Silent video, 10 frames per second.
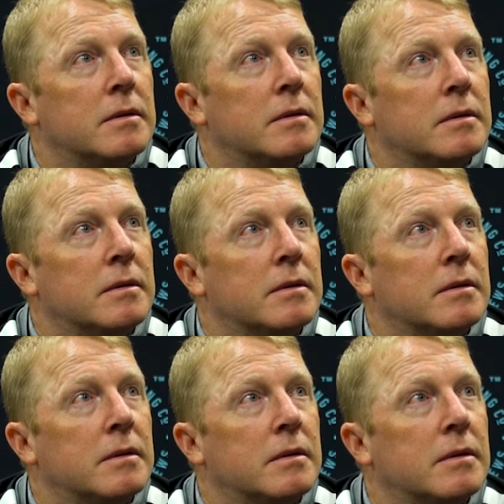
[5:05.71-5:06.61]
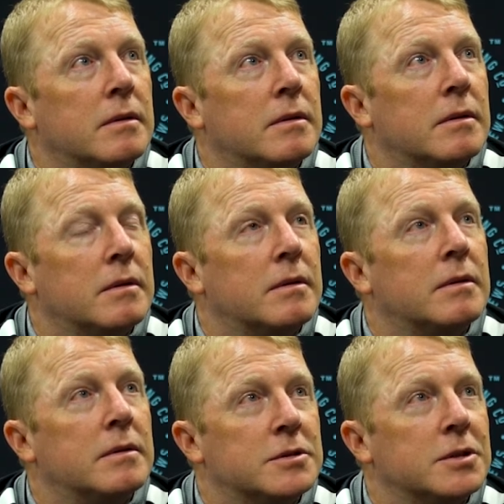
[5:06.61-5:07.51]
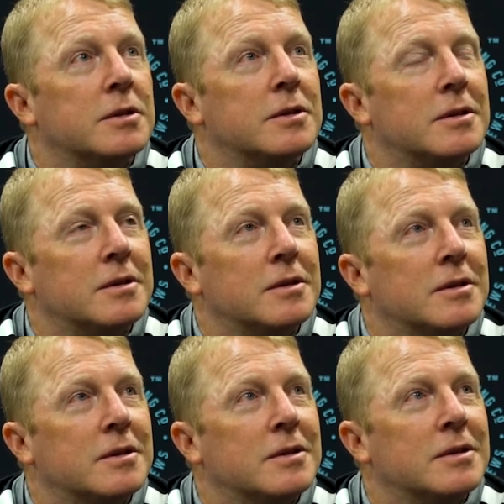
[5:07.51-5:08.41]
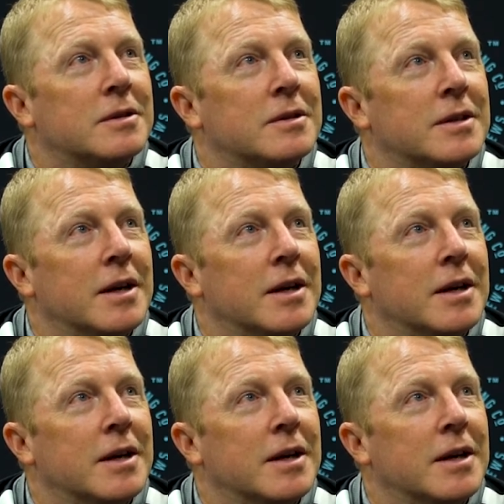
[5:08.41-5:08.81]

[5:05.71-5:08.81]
when they were called Fresno, sure, the Fuego,